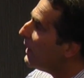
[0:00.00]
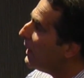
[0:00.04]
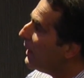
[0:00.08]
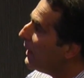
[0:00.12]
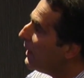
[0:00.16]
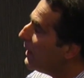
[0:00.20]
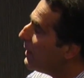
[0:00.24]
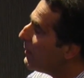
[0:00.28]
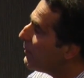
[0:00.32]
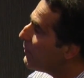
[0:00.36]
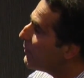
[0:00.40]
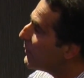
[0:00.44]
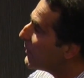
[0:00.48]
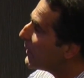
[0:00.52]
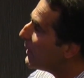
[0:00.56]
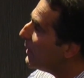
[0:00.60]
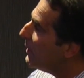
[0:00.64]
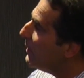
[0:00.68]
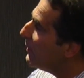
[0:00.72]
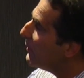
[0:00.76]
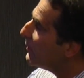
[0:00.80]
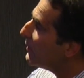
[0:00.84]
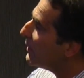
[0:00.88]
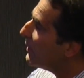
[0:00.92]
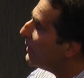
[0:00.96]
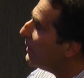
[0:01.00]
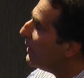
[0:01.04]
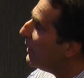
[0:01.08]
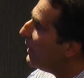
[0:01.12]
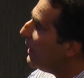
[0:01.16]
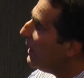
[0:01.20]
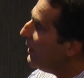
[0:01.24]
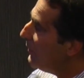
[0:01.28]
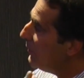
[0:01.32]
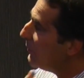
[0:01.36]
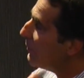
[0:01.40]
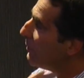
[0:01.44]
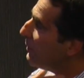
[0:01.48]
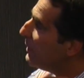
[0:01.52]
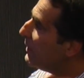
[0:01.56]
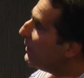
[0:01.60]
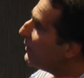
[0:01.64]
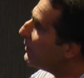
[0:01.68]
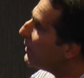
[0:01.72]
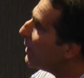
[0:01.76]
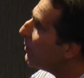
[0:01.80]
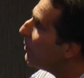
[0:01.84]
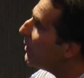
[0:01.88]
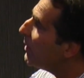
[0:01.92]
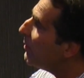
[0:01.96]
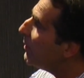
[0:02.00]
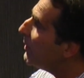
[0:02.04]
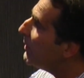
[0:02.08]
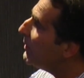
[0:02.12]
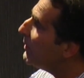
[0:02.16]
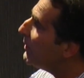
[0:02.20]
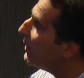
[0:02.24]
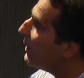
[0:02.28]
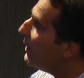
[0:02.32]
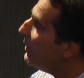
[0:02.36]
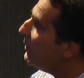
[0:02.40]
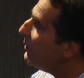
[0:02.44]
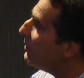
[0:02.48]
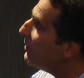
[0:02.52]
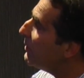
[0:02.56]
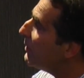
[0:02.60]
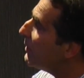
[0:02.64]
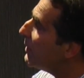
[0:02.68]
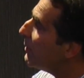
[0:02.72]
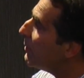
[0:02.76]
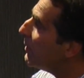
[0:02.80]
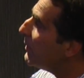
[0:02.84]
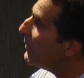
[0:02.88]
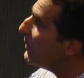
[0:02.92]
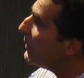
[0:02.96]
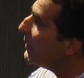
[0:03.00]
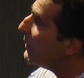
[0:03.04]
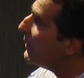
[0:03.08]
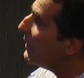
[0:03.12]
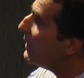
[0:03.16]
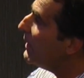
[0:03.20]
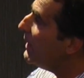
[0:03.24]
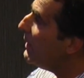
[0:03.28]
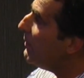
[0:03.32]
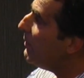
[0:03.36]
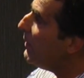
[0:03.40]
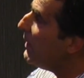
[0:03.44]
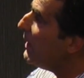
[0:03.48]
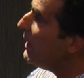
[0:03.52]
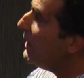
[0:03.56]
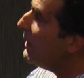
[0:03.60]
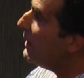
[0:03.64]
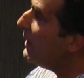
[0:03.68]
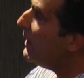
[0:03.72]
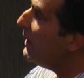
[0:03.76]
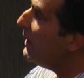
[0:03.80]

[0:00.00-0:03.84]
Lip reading: N3 supplementation, there was a significant